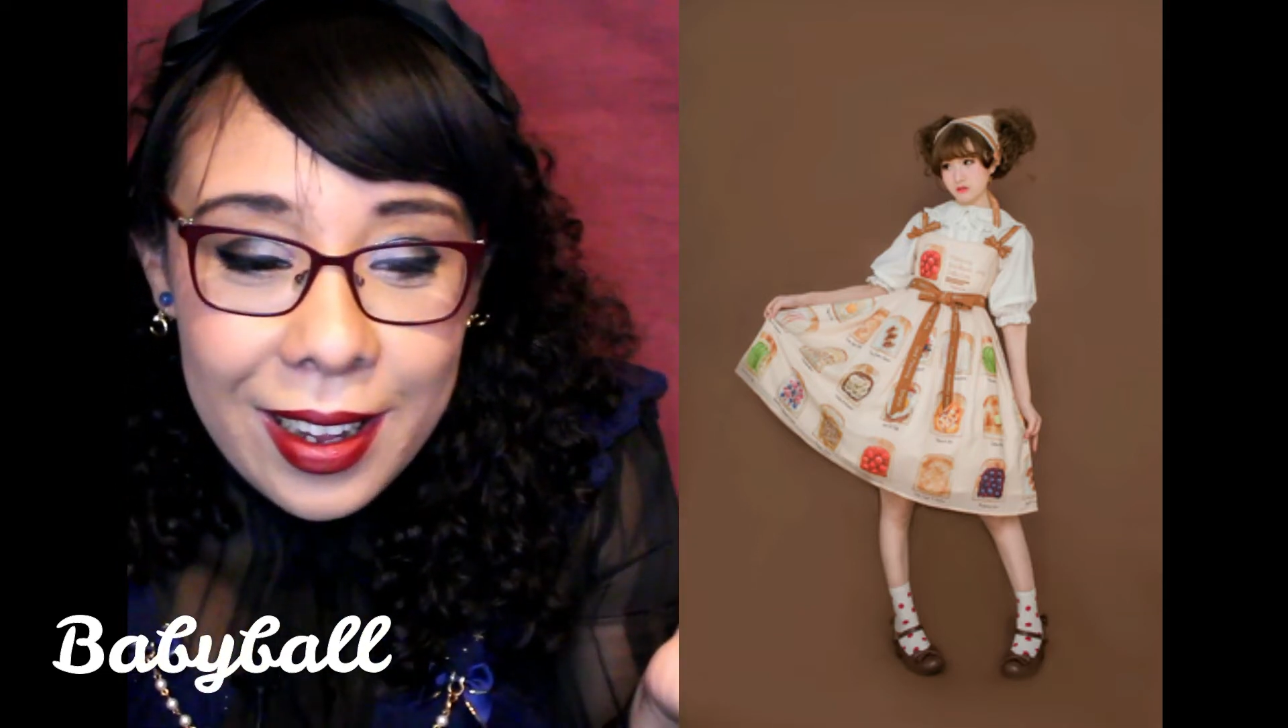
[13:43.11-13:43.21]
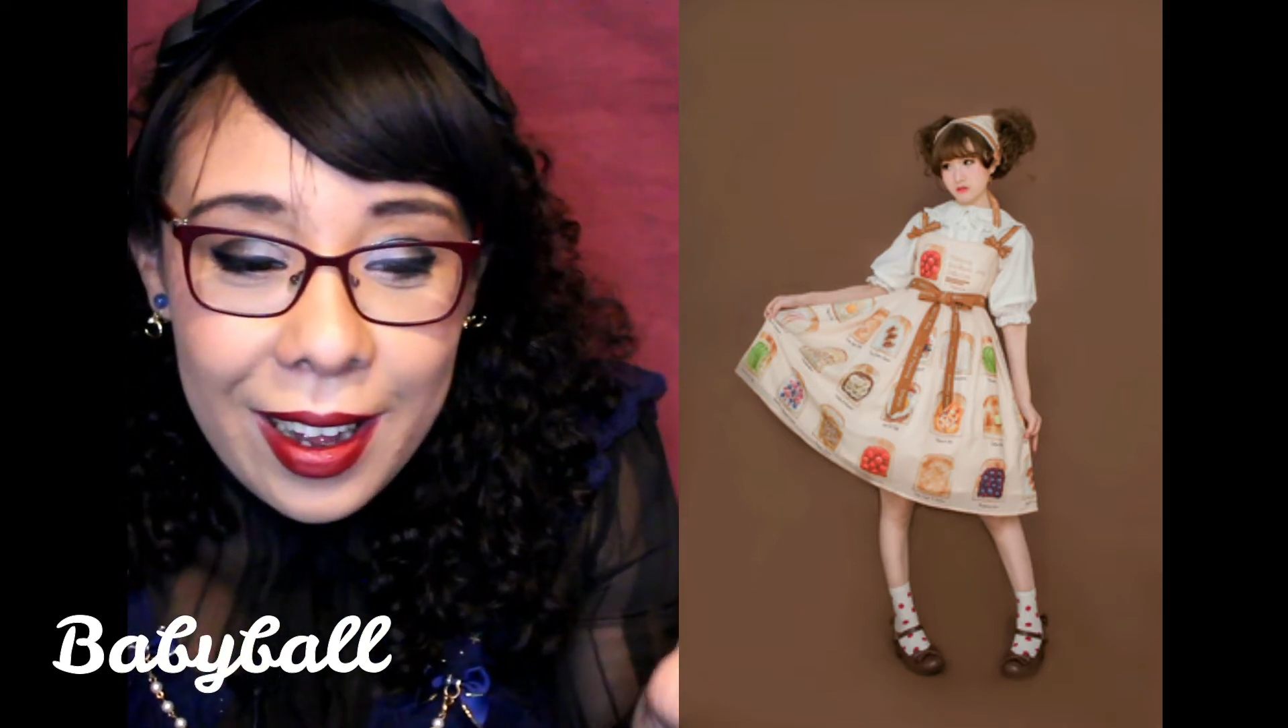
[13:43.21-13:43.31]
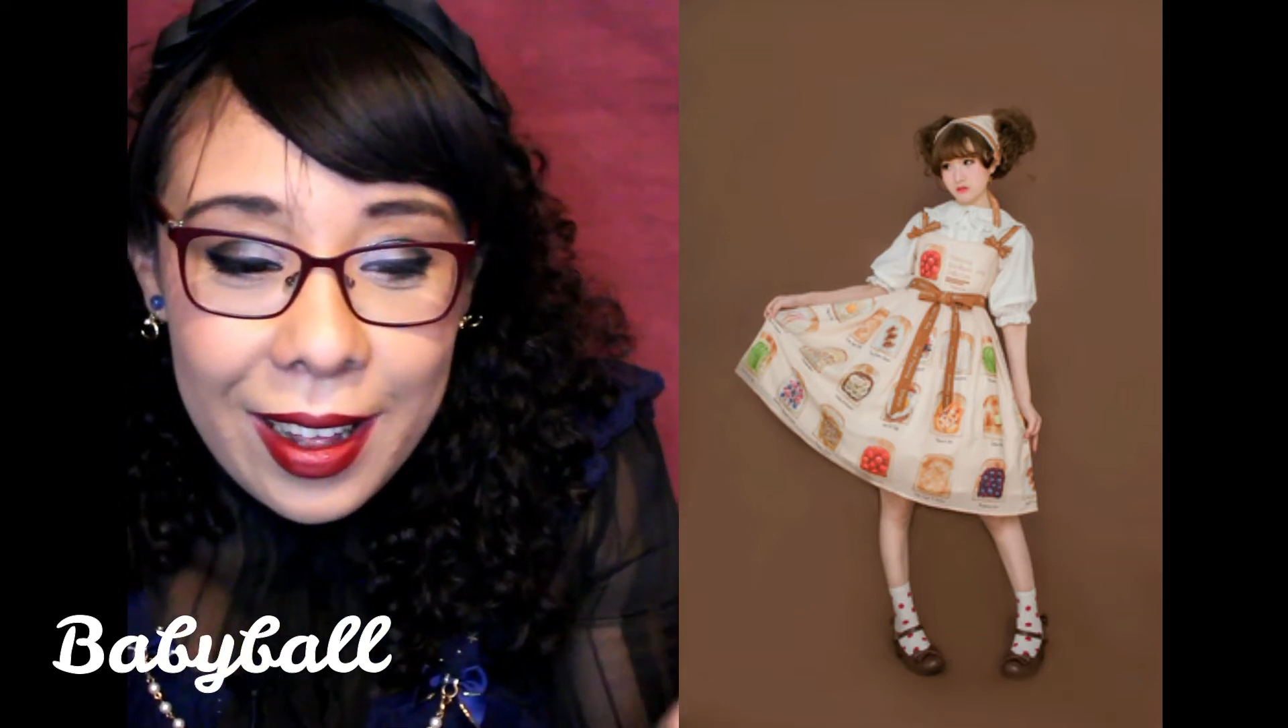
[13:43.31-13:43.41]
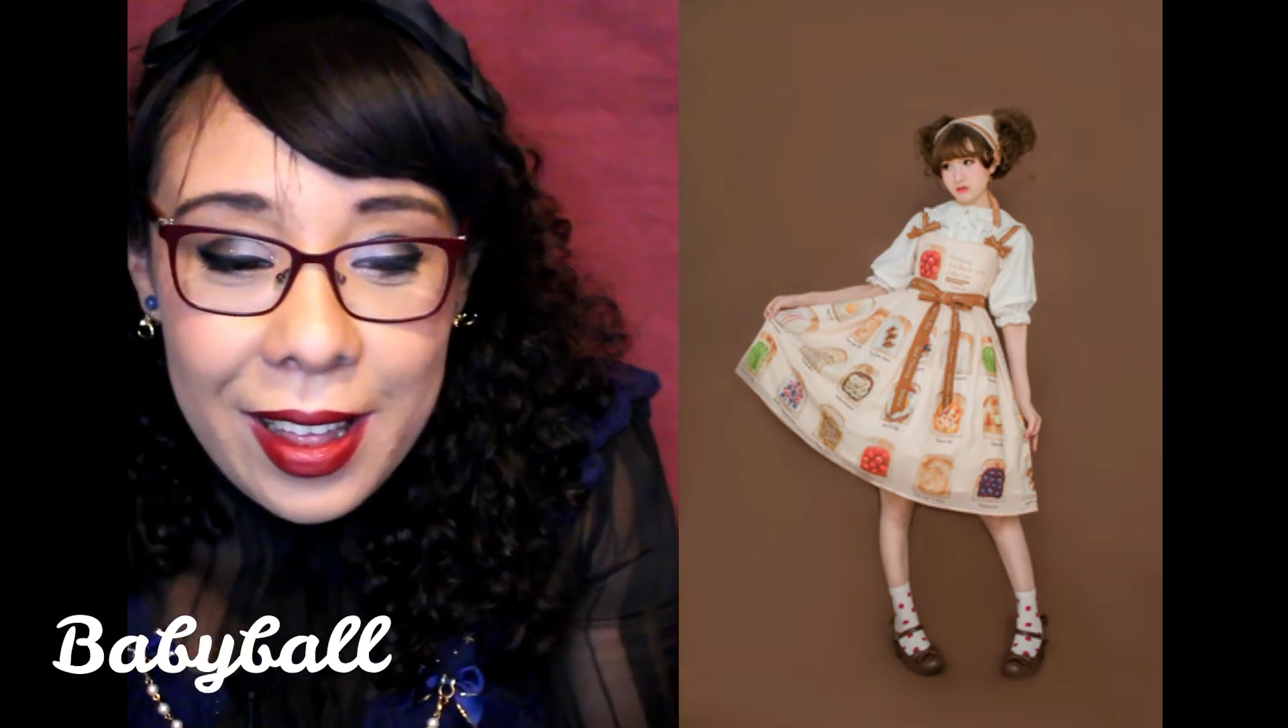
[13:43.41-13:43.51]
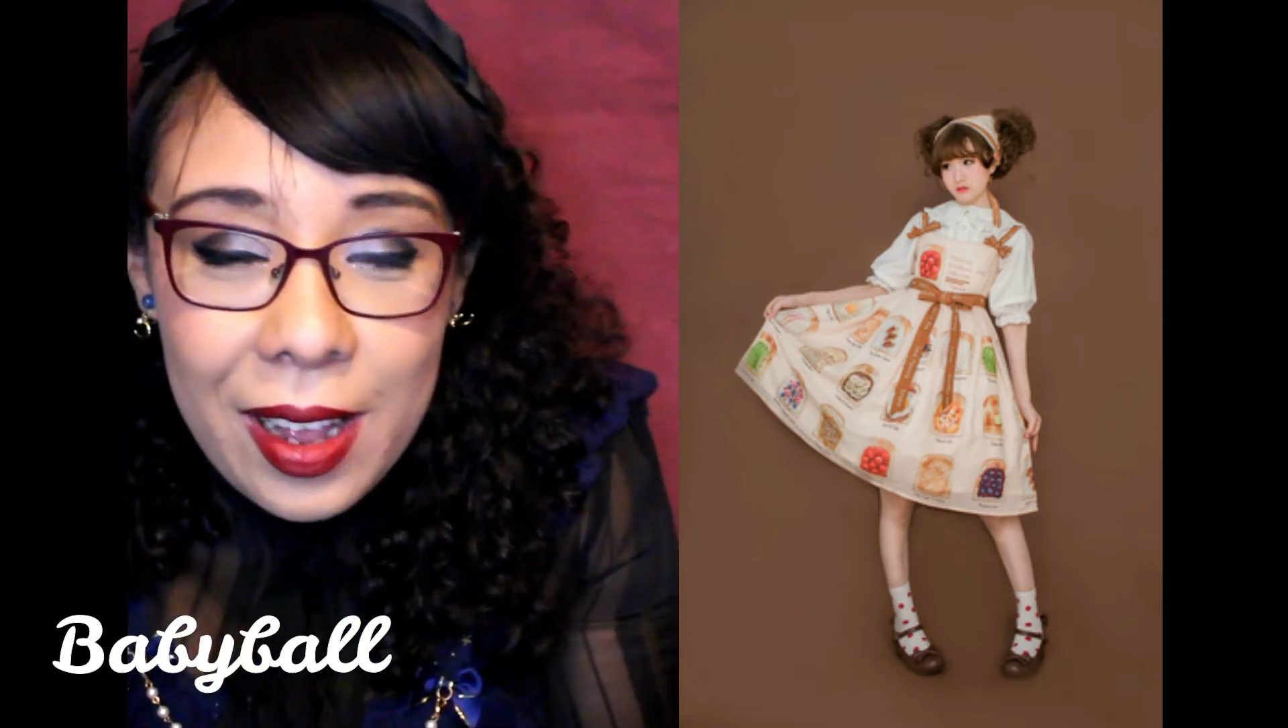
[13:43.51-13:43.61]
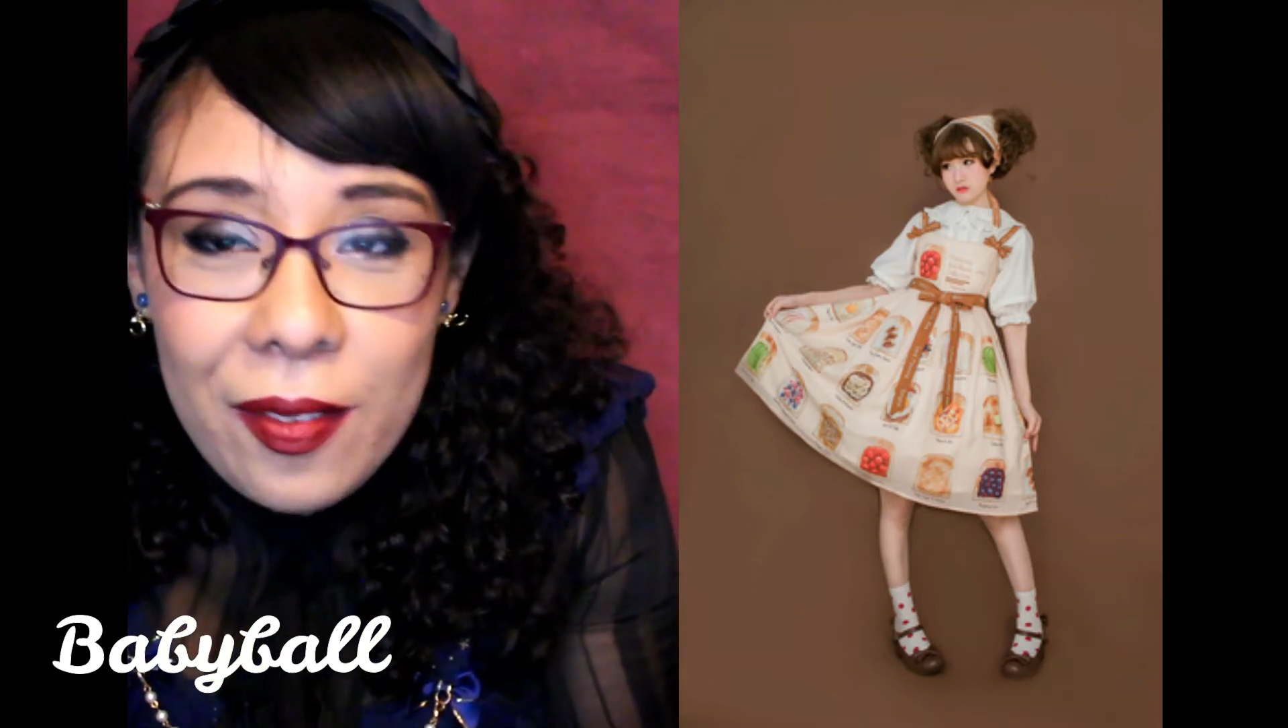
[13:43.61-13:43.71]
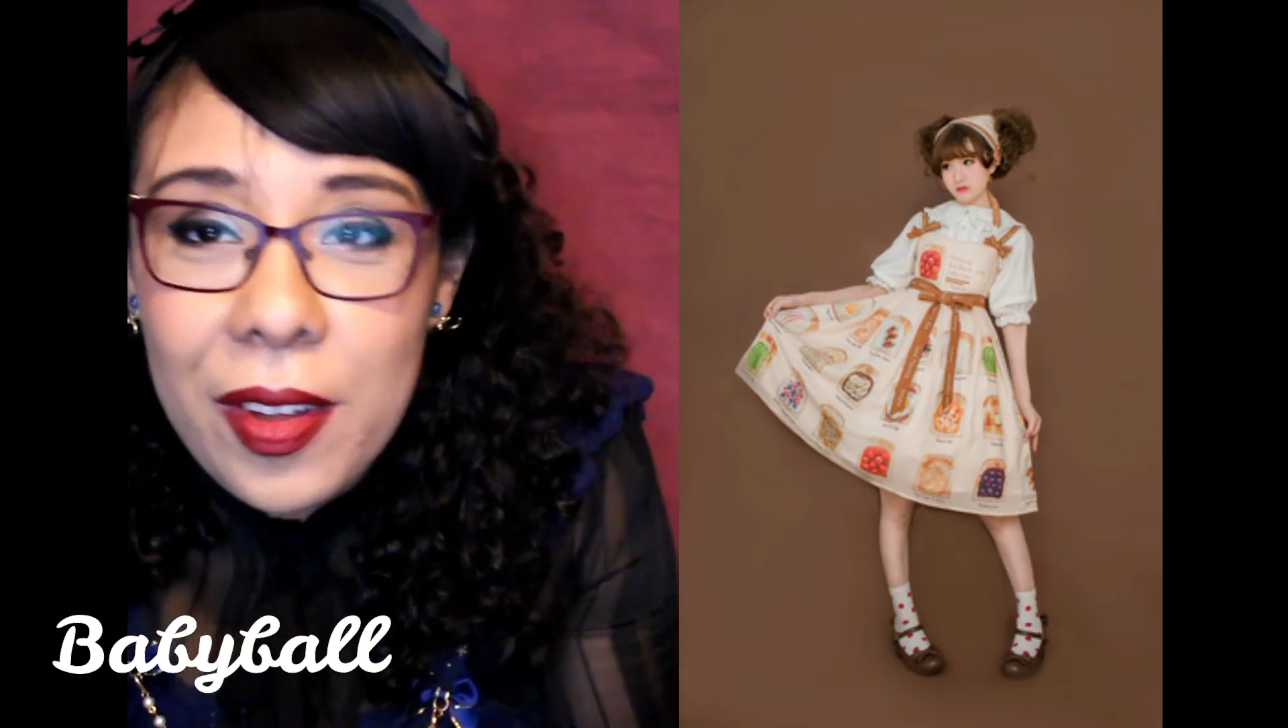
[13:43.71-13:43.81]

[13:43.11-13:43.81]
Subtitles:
I have